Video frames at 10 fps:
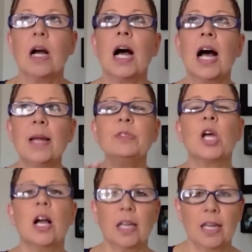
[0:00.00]
I'm
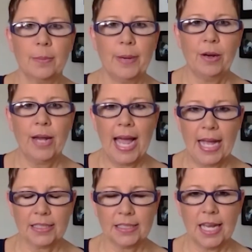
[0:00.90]
talking about
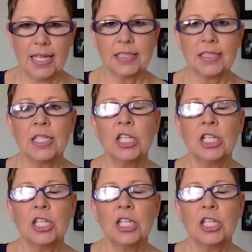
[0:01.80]
access